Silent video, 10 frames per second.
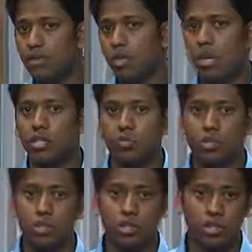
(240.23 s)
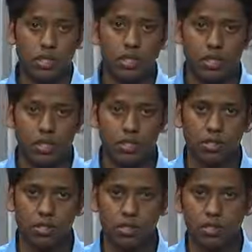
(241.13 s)
their contribution
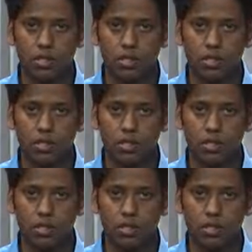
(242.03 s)
decreases.